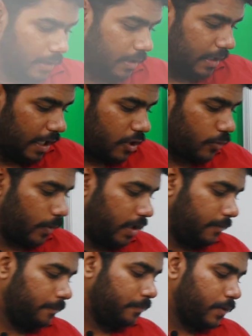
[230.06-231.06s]
The next
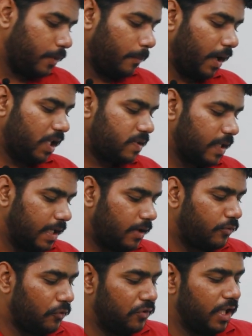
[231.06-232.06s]
one. By selling
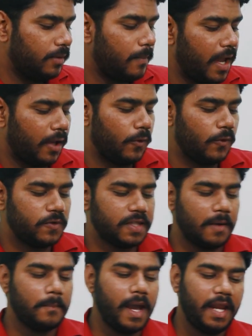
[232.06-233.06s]
15 mangoes,
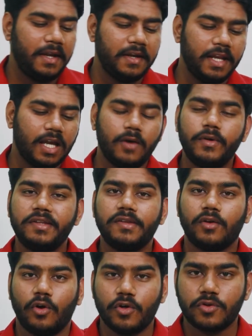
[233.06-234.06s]
a man recovers the
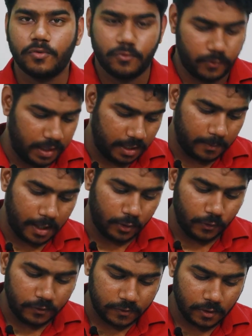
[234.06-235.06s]
cost of 20
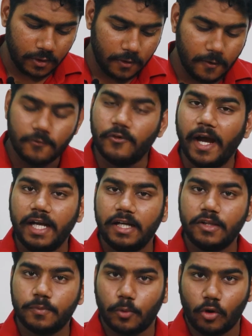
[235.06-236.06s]
mangoes. Find
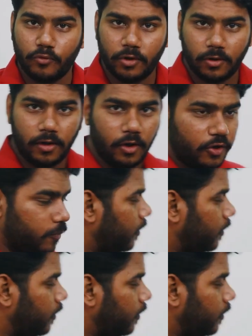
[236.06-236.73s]
his profit or loss